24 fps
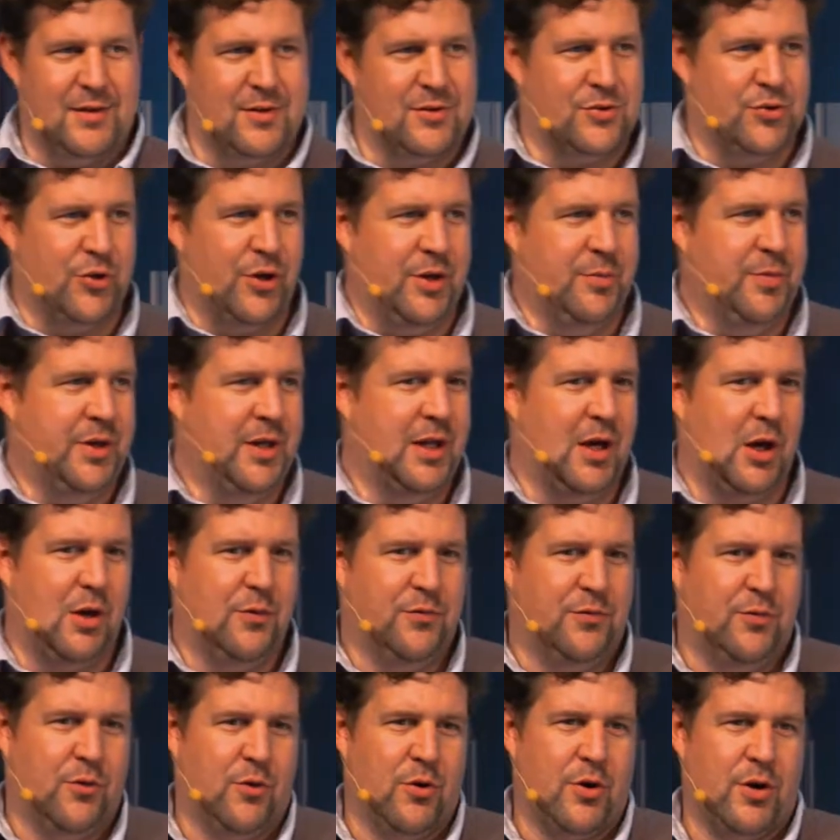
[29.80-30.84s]
join me now
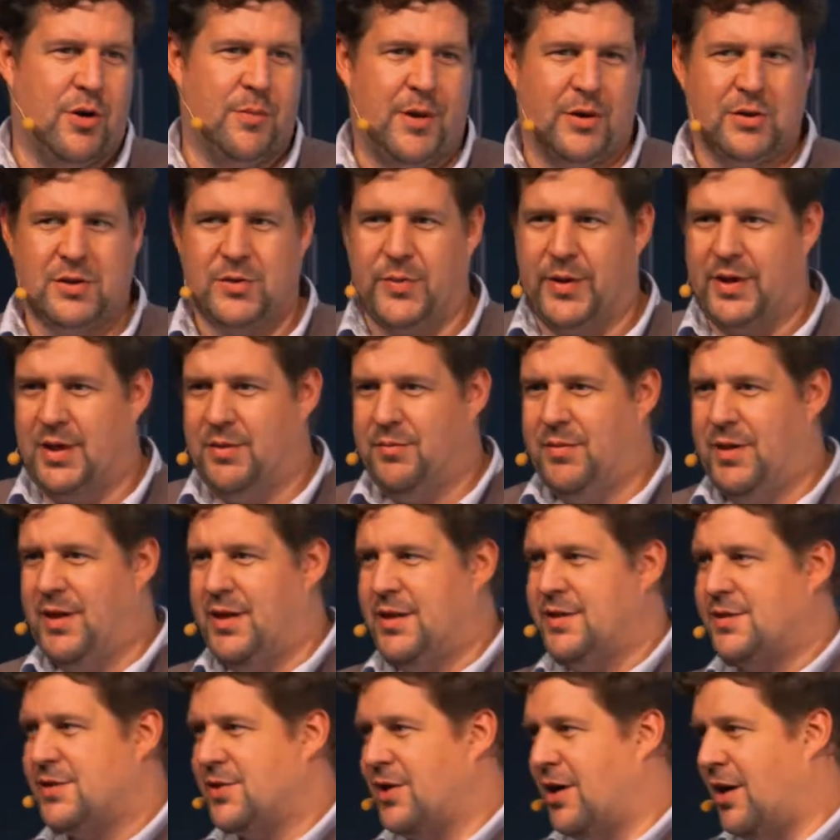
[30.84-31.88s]
for about 20
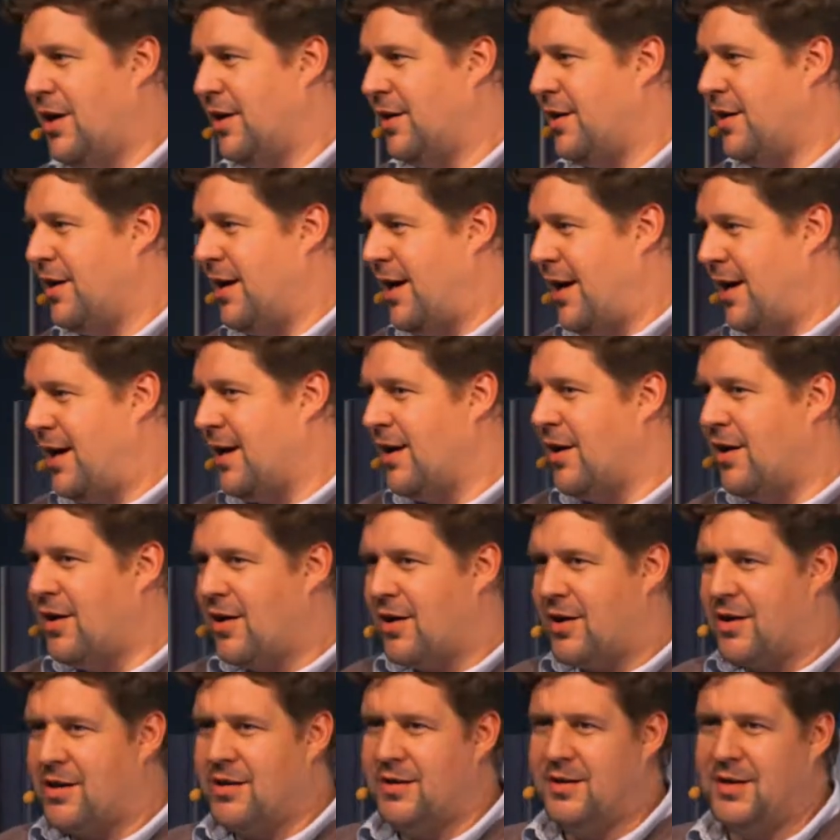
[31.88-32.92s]
minutes on
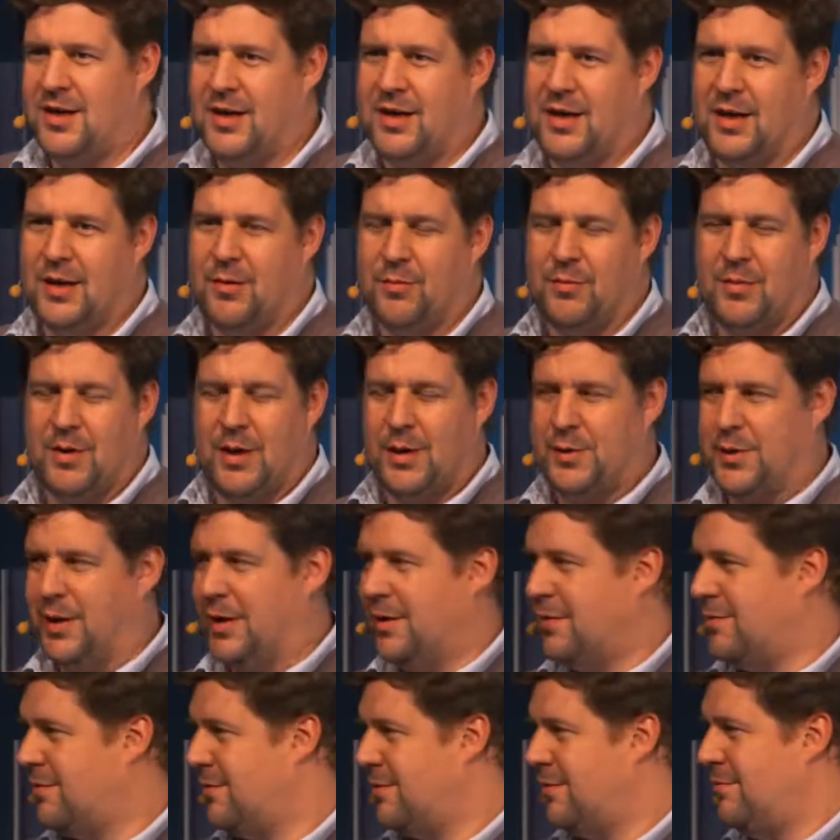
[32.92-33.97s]
AR. I
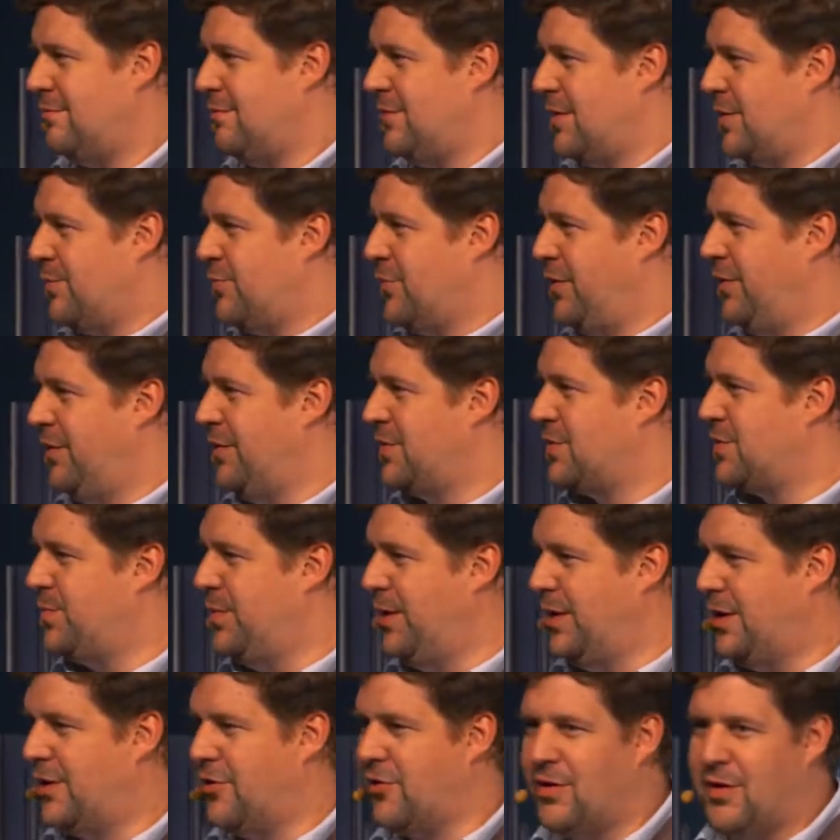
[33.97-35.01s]
think the previous
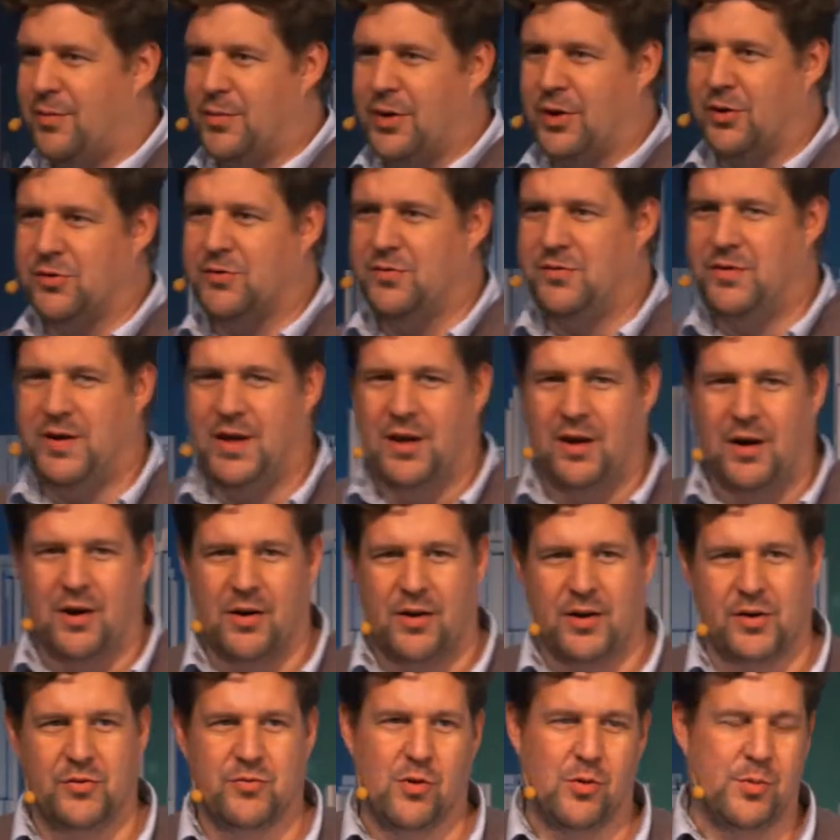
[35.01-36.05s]
speaker about
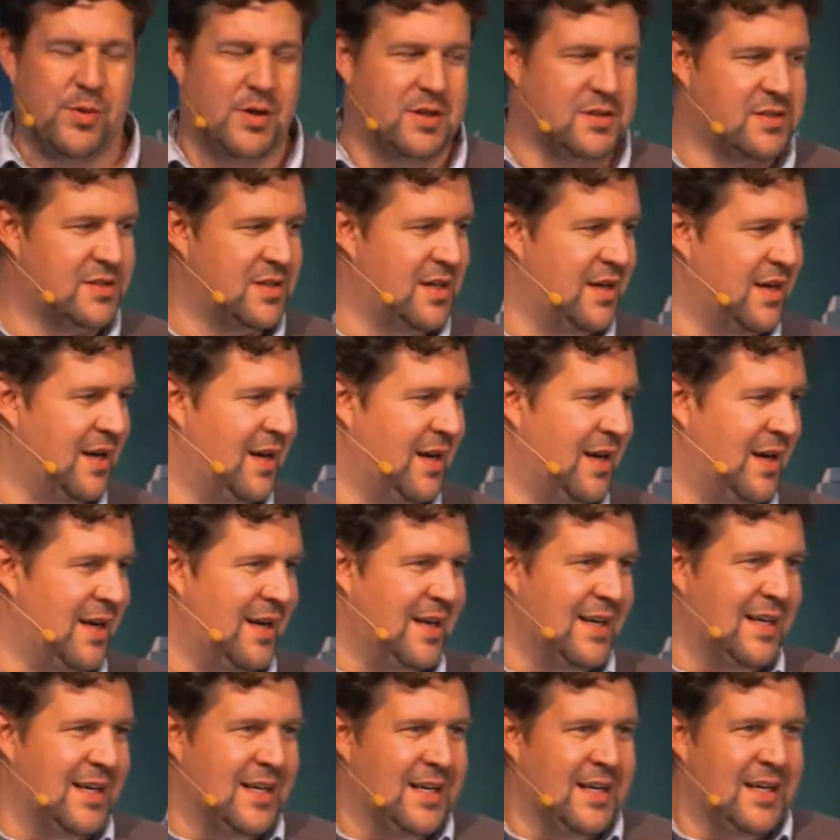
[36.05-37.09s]
VR and robots
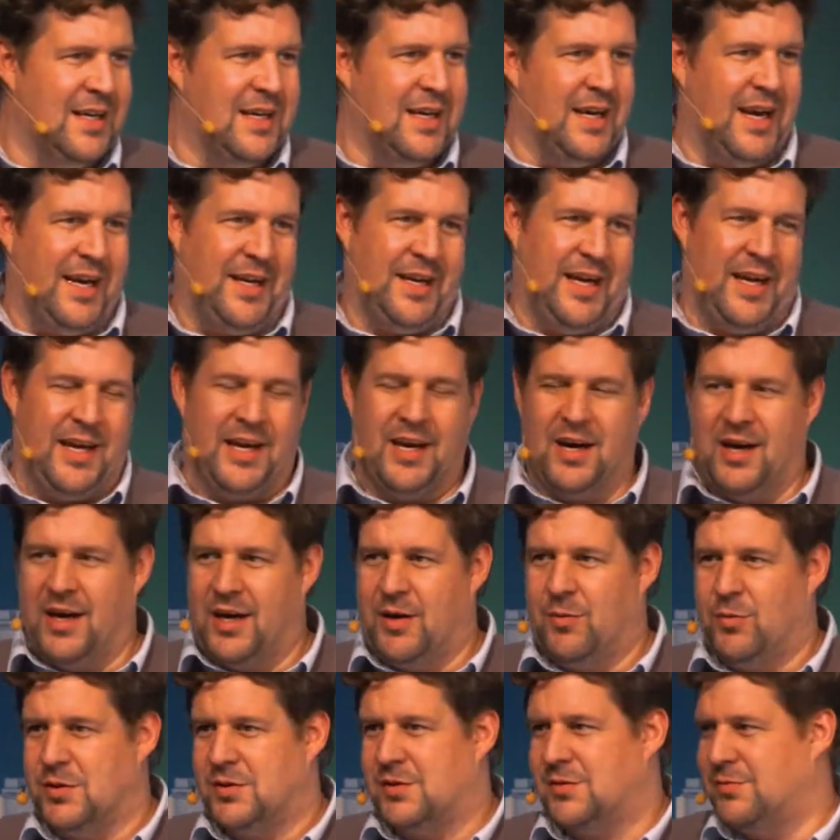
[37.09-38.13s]
and
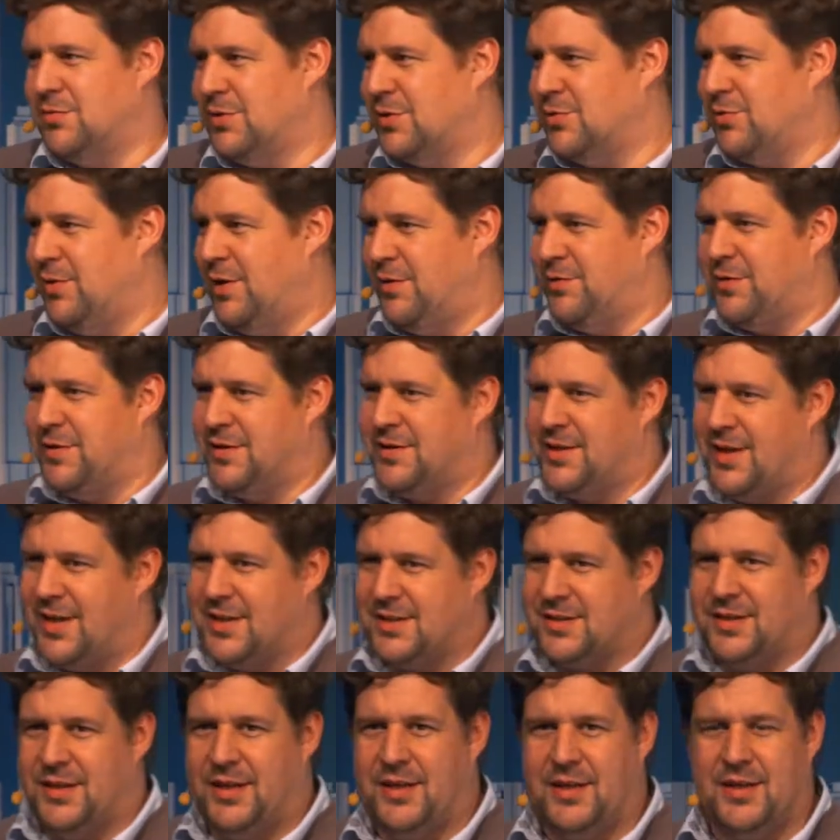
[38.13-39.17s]
AI was really
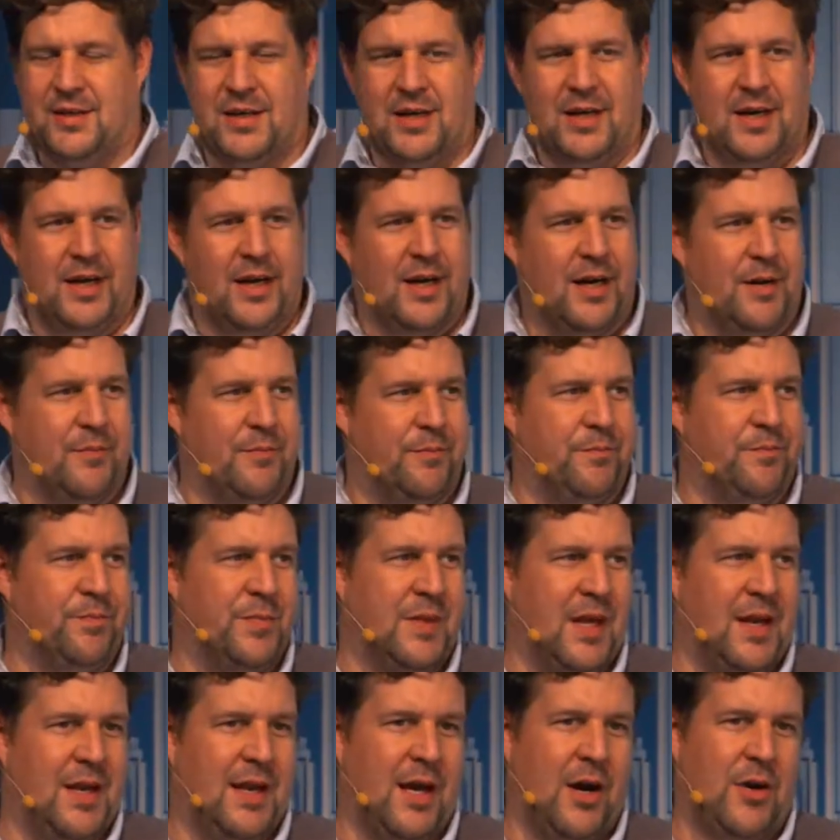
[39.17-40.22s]
fantastic.
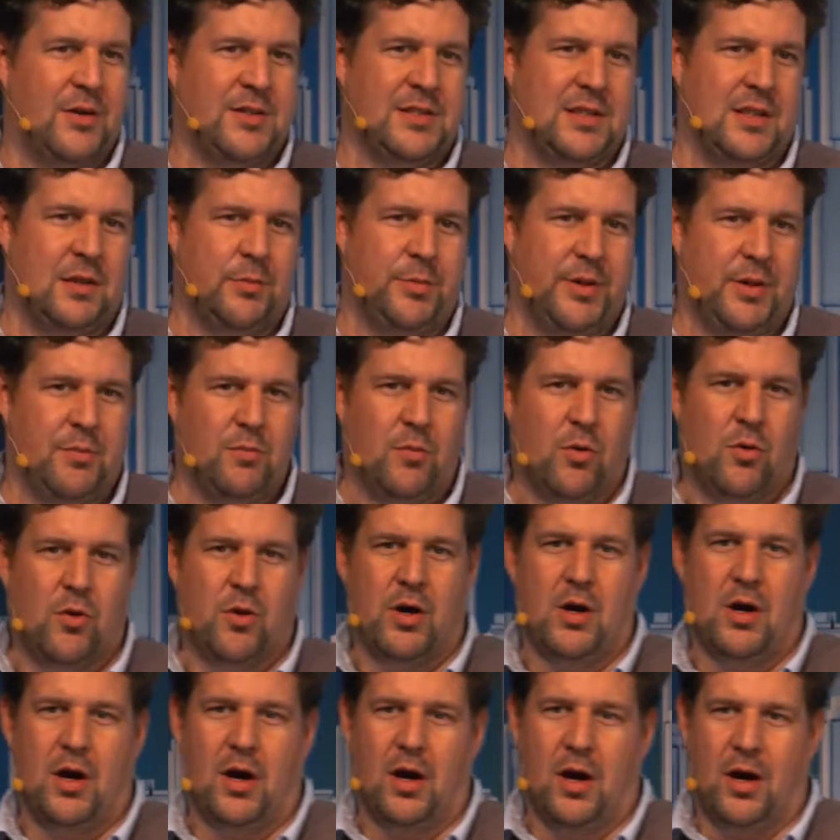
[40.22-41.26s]
Now it's a little bit
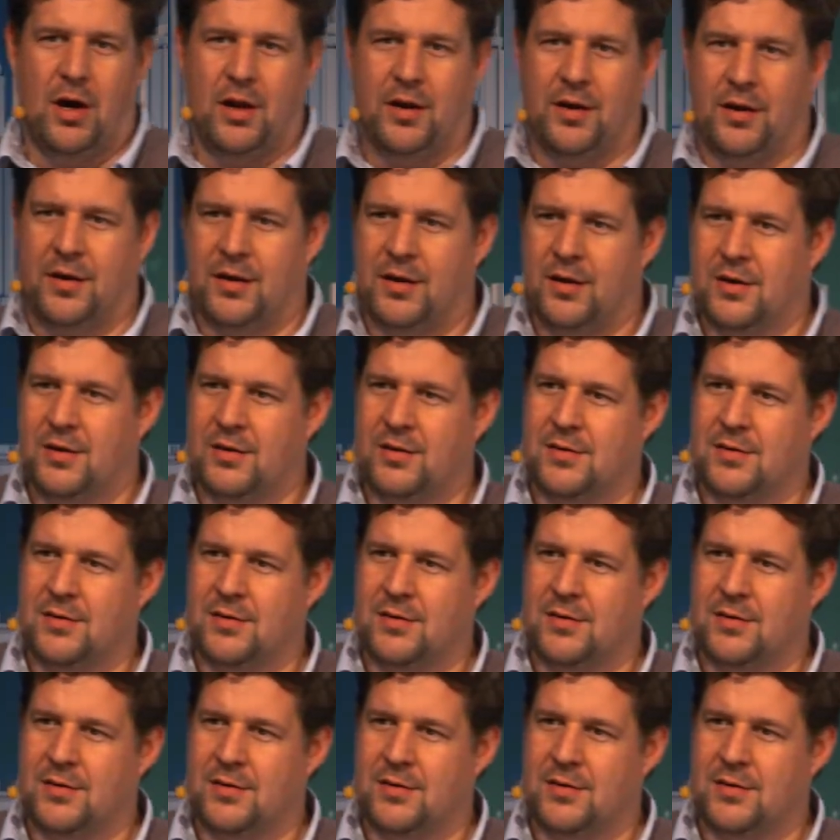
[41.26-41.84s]
more on